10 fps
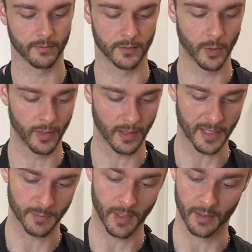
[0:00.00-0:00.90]
doing it
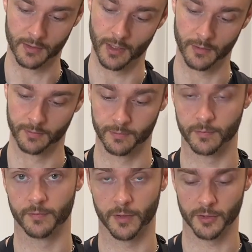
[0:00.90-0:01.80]
last minute. So
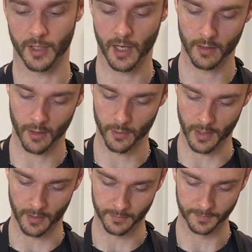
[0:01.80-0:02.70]
first can going
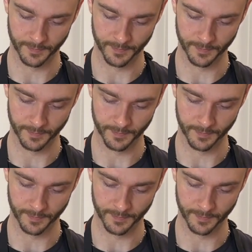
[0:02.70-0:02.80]
in,